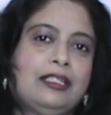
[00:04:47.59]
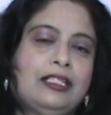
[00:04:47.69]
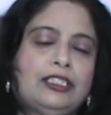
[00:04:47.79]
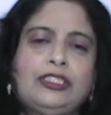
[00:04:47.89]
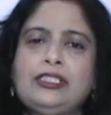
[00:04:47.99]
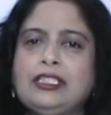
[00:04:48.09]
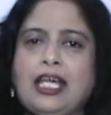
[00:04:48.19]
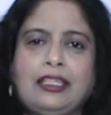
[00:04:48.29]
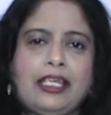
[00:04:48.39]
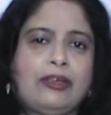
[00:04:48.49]
So
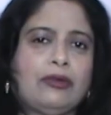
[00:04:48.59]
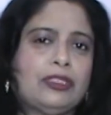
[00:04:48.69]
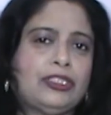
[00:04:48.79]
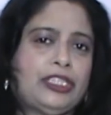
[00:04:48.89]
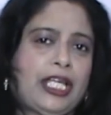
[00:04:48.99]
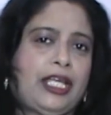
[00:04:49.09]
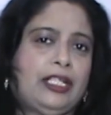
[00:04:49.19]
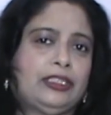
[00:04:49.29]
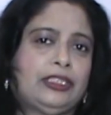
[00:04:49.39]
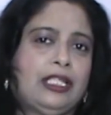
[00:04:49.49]
nothing could
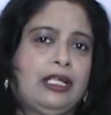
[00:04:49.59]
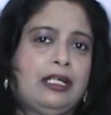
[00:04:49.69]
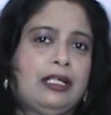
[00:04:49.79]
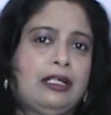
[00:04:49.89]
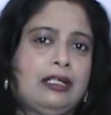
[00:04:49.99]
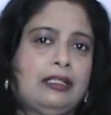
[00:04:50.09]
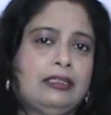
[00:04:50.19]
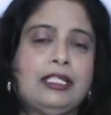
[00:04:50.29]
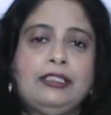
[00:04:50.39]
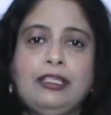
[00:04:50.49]
change
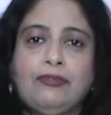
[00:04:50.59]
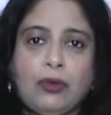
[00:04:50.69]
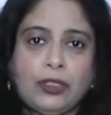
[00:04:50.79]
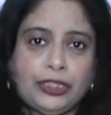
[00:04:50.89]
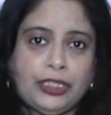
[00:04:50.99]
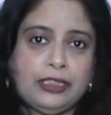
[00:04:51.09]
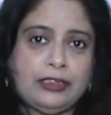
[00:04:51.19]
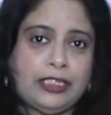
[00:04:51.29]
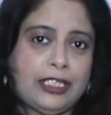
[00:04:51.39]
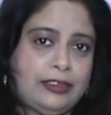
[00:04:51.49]
the
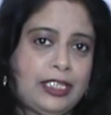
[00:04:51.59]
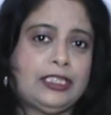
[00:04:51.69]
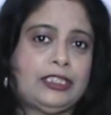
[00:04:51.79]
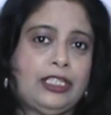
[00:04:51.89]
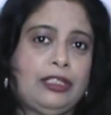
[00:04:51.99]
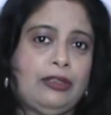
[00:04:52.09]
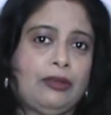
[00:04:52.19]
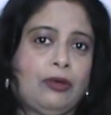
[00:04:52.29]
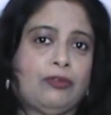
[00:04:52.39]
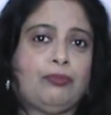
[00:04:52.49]
devotional tendency
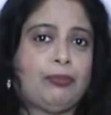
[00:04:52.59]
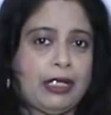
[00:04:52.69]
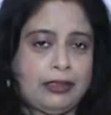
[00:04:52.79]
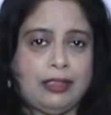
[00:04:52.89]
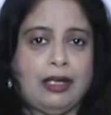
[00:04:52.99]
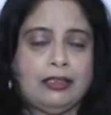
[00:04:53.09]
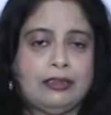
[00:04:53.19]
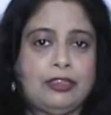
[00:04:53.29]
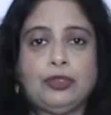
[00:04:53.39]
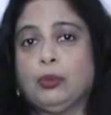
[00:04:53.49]
of
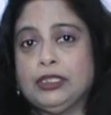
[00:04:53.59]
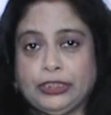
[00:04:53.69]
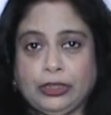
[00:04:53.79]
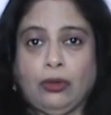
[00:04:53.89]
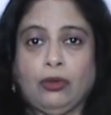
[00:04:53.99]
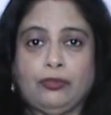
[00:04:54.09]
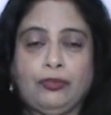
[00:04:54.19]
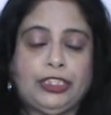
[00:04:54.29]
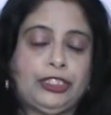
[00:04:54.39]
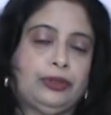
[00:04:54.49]
Prahlad towards Lord
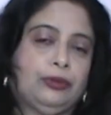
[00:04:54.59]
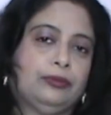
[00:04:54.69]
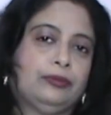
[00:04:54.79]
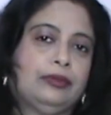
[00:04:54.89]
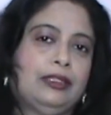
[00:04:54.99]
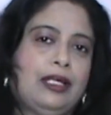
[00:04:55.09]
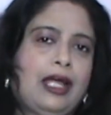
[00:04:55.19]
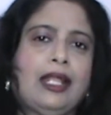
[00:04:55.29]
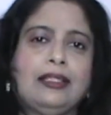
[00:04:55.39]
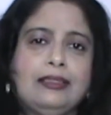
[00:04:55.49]
Vishnu.
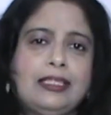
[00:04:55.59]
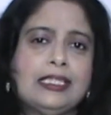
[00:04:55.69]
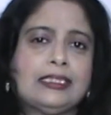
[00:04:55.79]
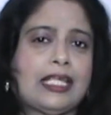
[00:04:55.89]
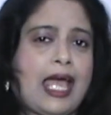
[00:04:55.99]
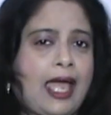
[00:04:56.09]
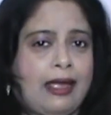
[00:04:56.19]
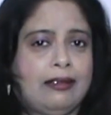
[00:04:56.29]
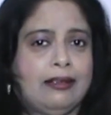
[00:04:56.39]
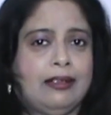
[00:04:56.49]
And this
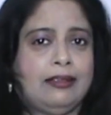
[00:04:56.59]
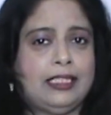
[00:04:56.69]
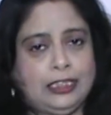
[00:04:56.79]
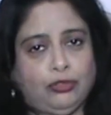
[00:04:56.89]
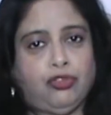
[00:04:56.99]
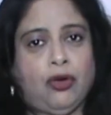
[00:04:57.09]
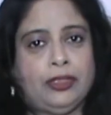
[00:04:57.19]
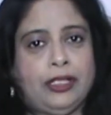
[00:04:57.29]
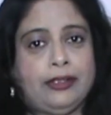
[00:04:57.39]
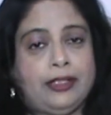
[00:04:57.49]
angered his
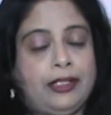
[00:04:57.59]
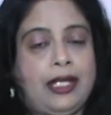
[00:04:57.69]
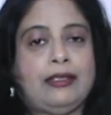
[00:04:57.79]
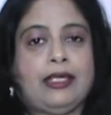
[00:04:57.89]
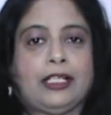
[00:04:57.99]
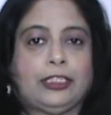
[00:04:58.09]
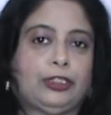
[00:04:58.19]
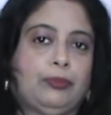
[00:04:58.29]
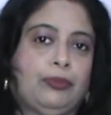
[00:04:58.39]
father Hiranyakashipu.